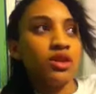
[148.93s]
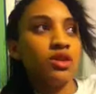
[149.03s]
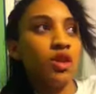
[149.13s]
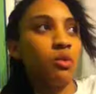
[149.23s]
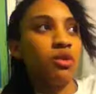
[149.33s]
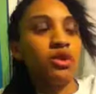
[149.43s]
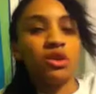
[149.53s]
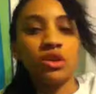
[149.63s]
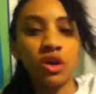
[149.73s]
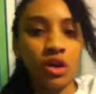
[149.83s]
with your
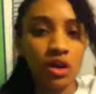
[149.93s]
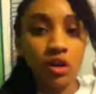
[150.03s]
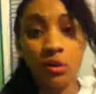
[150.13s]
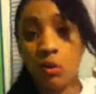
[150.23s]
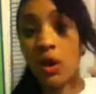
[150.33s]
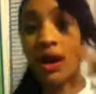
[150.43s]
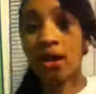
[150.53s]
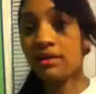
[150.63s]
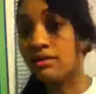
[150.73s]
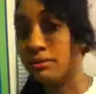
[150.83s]
girl,
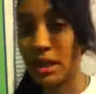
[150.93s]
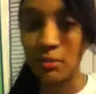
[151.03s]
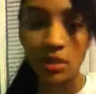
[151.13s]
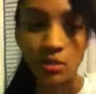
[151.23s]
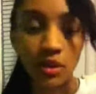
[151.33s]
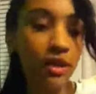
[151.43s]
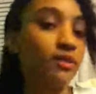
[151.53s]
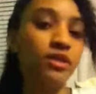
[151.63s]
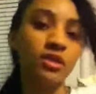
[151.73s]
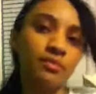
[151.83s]
wife, maybe,
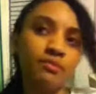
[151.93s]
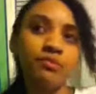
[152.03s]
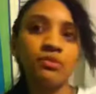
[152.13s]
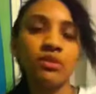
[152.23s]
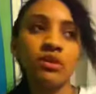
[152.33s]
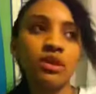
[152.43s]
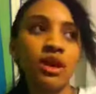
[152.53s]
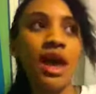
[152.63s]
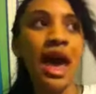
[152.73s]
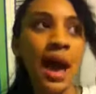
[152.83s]
whatever,
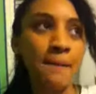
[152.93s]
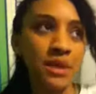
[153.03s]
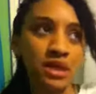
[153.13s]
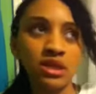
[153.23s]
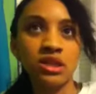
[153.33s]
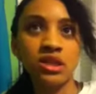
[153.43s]
happy,